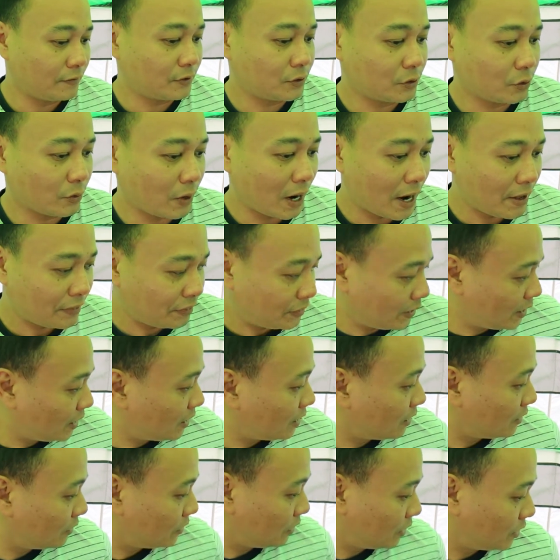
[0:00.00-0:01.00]
so I
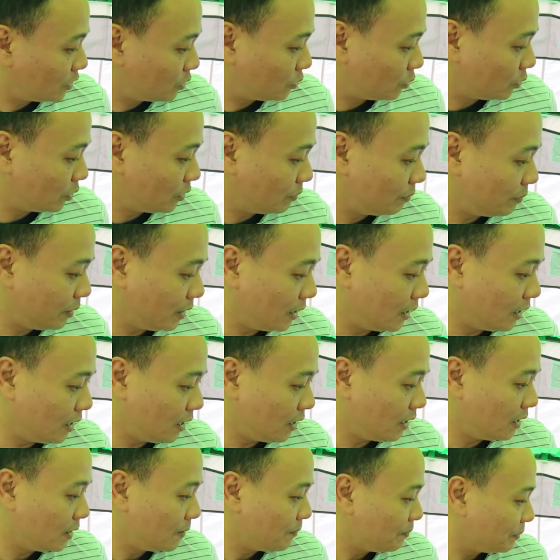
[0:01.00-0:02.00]
think this would
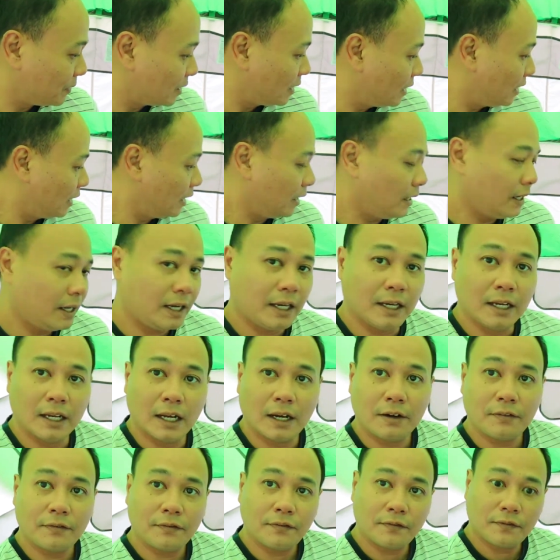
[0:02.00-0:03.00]
be
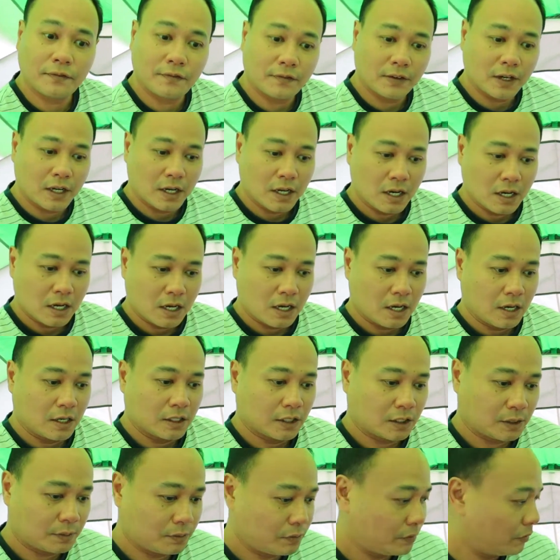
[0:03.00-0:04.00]
enough
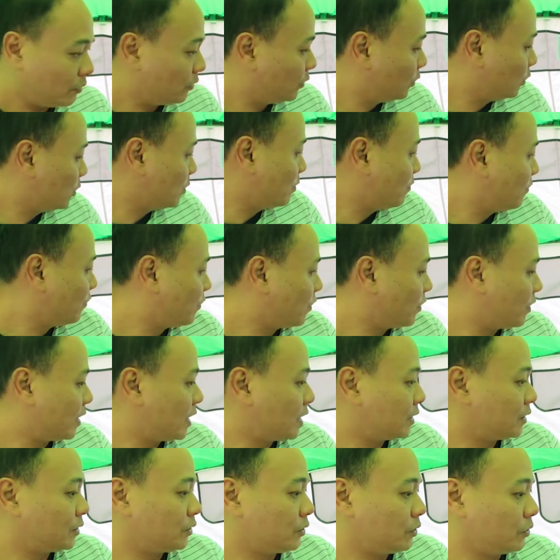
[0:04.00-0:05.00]
room for
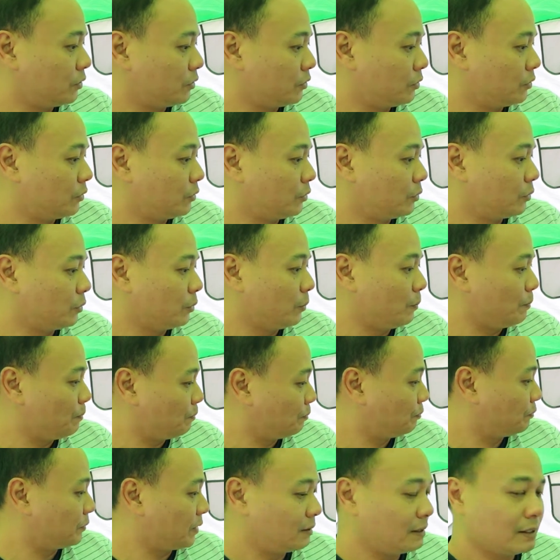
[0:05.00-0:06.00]
us to
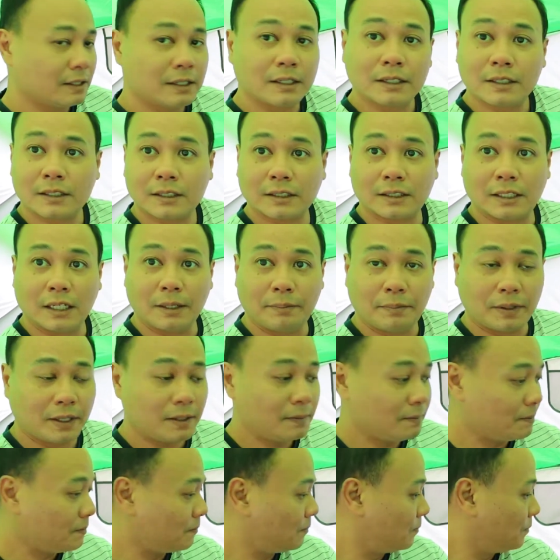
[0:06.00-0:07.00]
sleep
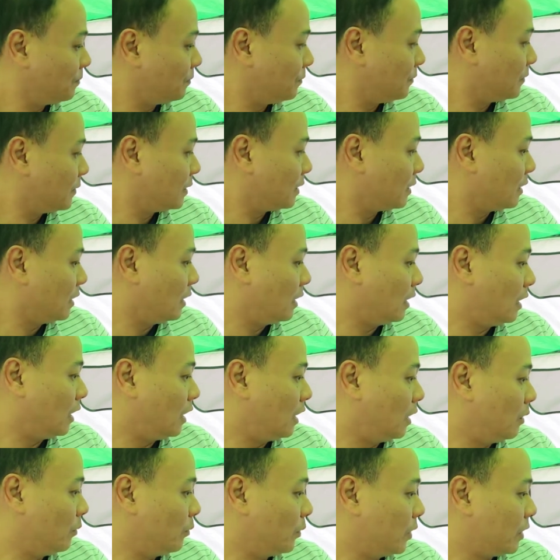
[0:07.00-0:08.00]
in
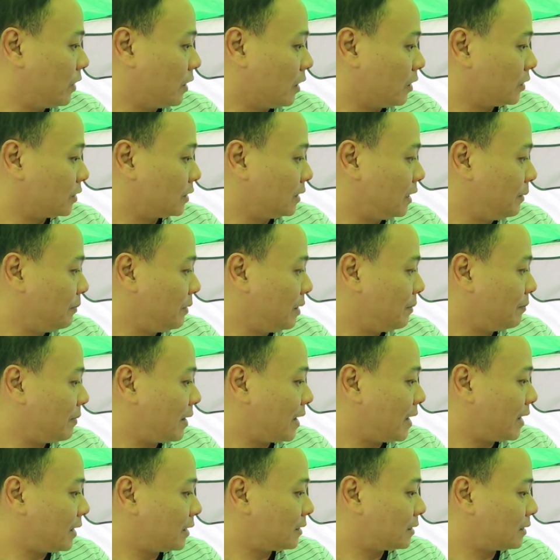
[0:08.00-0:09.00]
with our sleeping
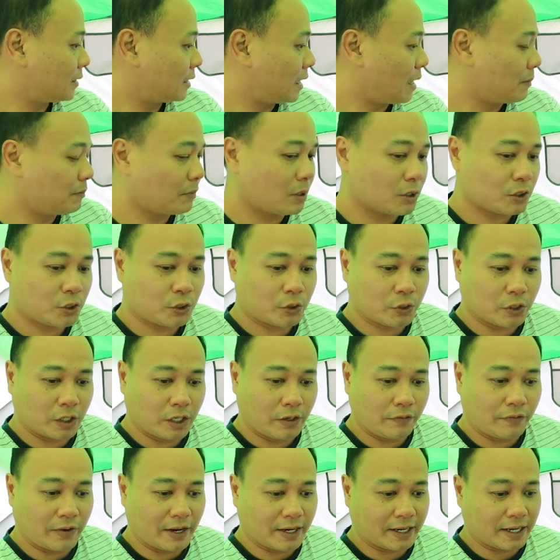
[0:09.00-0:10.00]
bags. I'm not sure
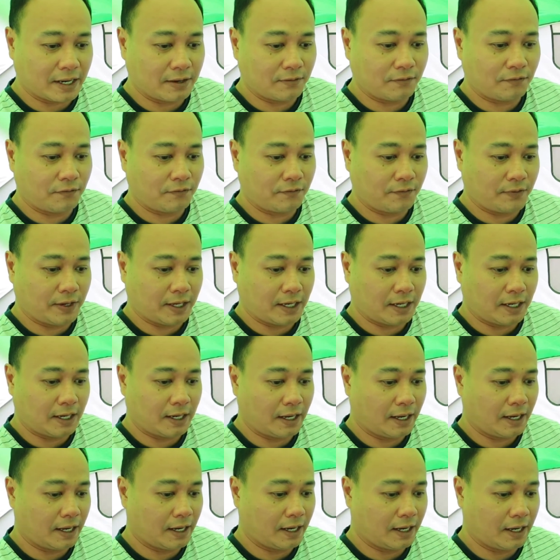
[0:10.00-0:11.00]
if I can fit
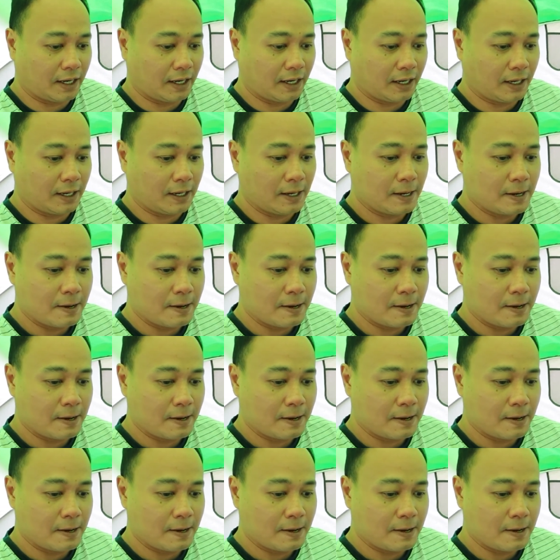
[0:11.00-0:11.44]
a